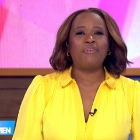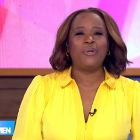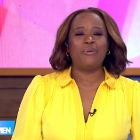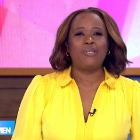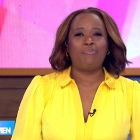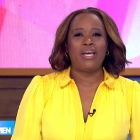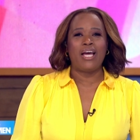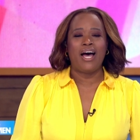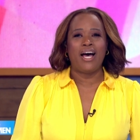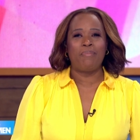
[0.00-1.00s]
of course, would
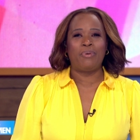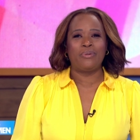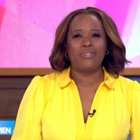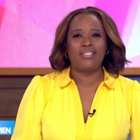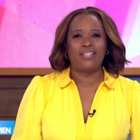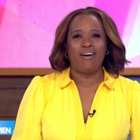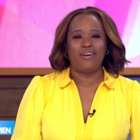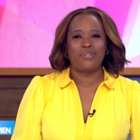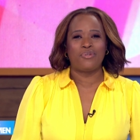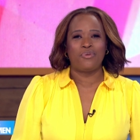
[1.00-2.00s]
be uh, porn
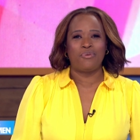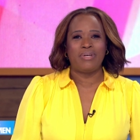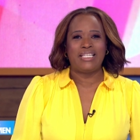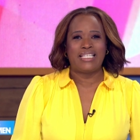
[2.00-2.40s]
star Stormy